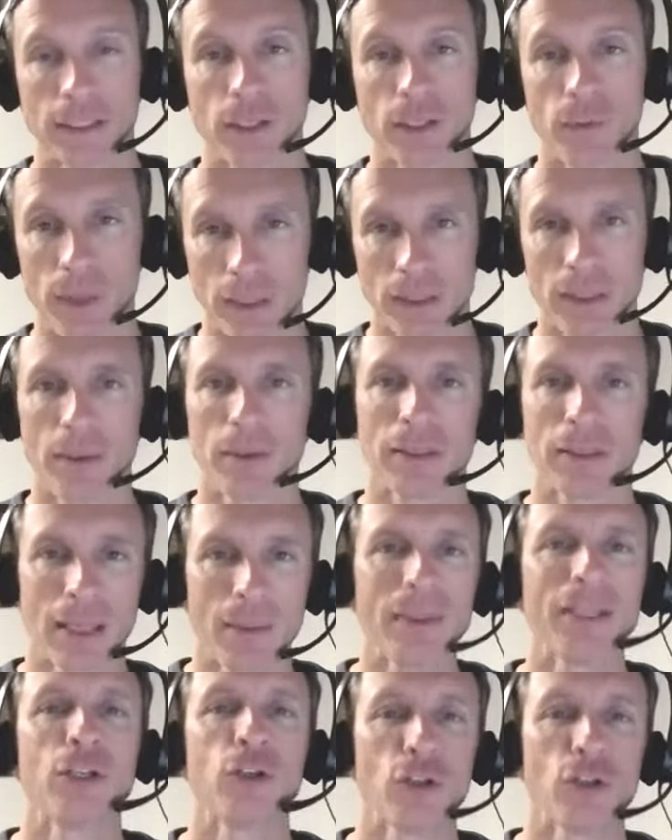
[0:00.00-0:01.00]
You know what? Let
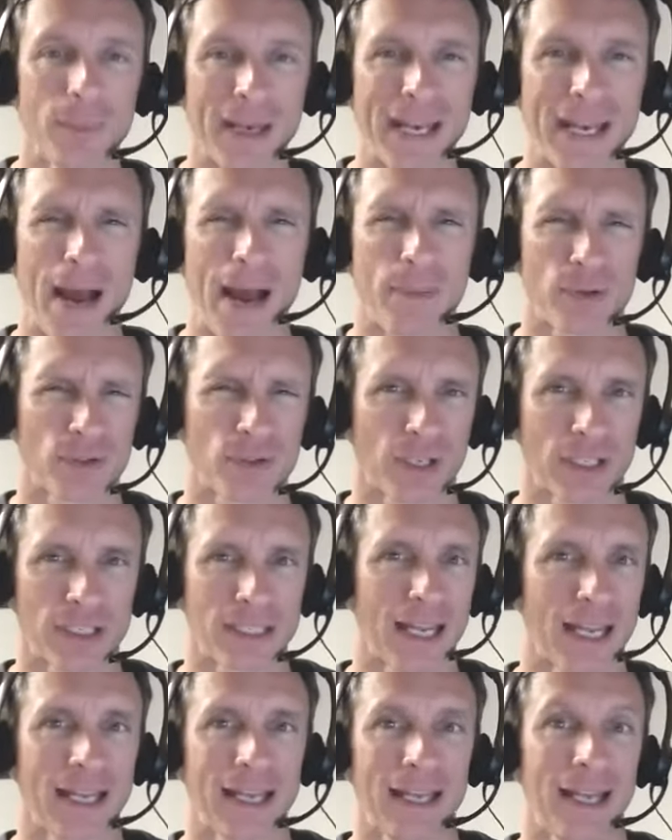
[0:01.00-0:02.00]
me do the Big Apple Circus.
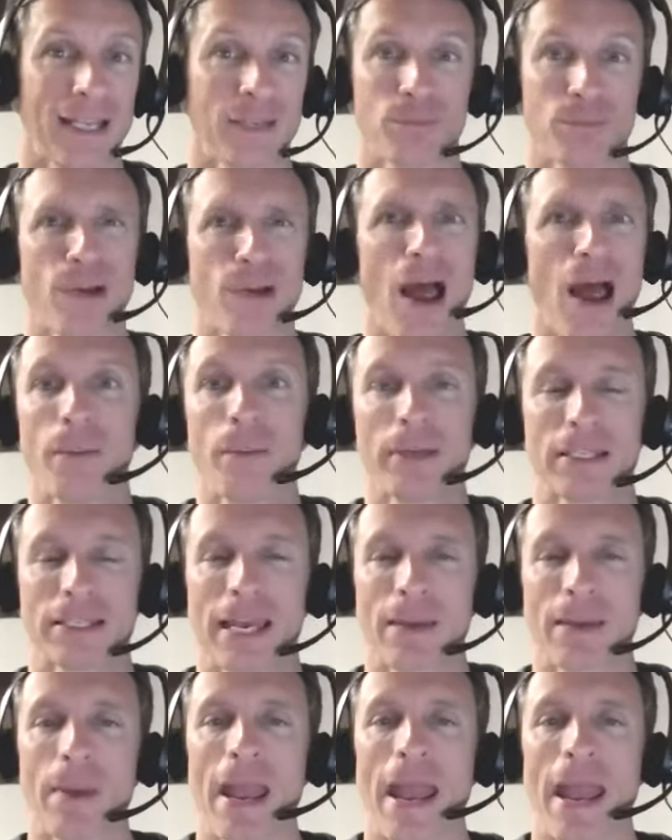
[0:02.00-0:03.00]
It's probably the
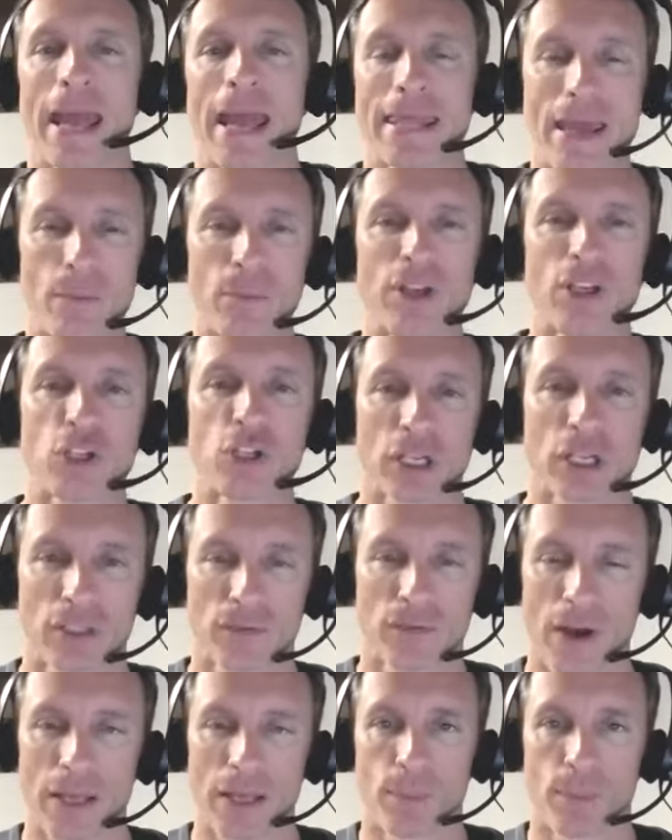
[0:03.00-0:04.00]
same. And then we
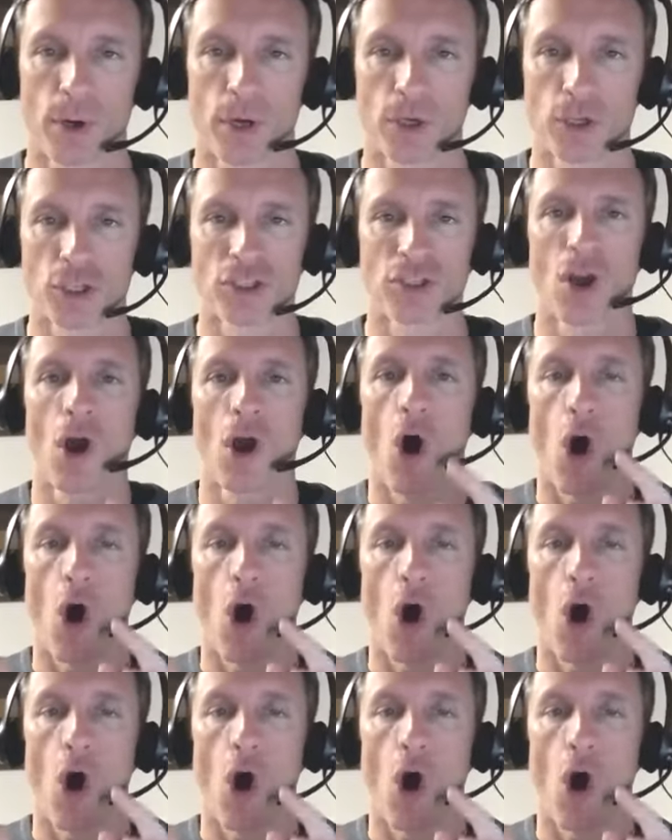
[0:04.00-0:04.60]
justify the purchase.